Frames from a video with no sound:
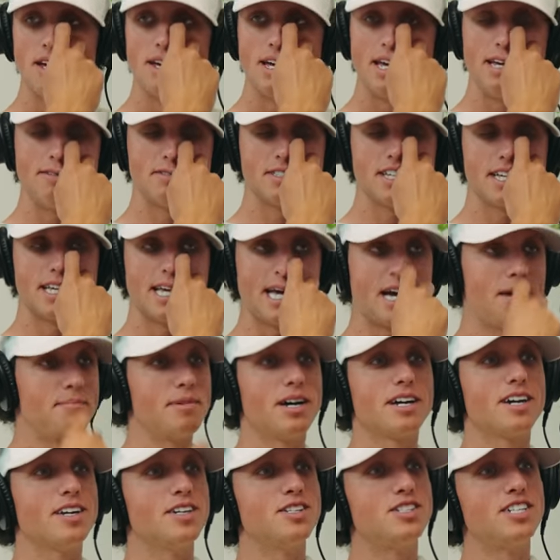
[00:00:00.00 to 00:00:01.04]
he was like, "Yeah, I'm
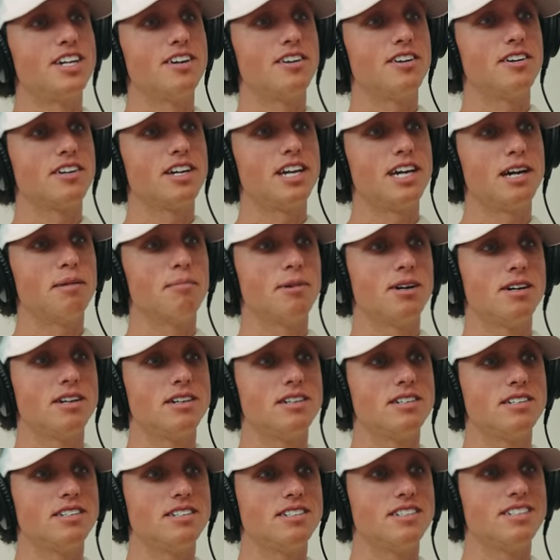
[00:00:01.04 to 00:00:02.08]
not going to share it on camera,"
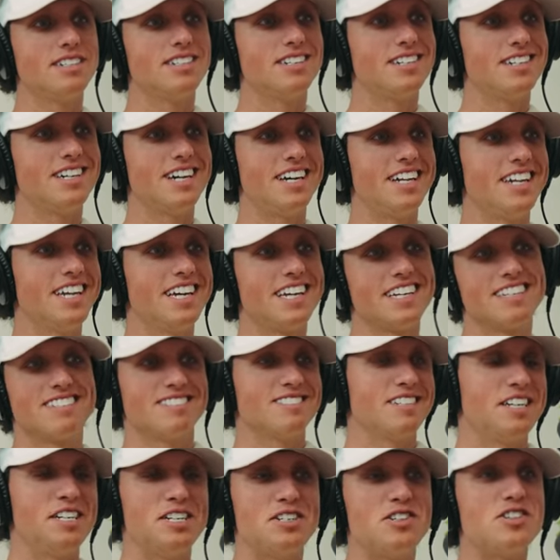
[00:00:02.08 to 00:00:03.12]
and like
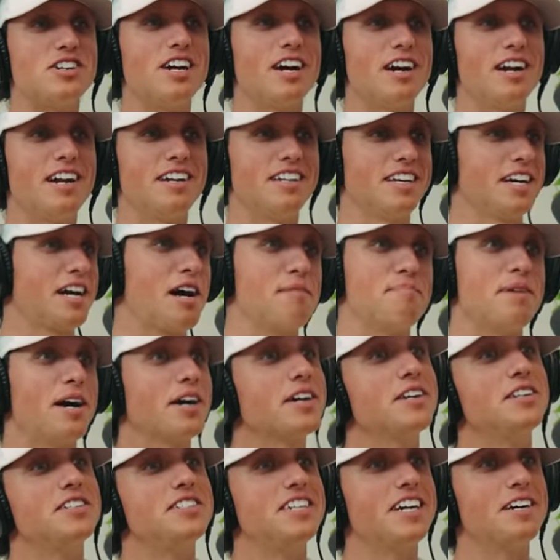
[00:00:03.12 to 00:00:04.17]
he didn't share it, and like I'm not
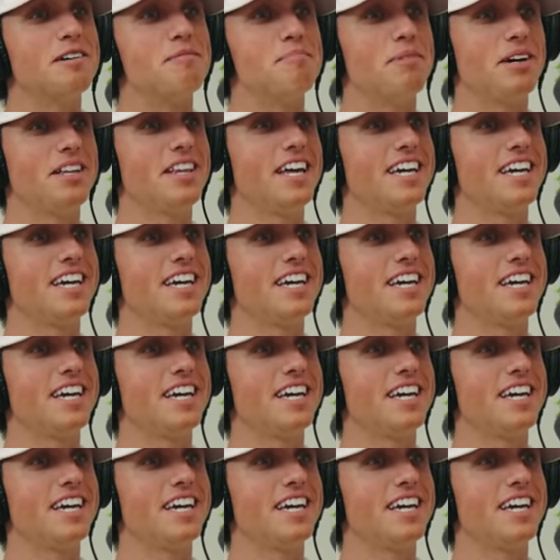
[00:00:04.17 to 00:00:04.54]
going to share it, but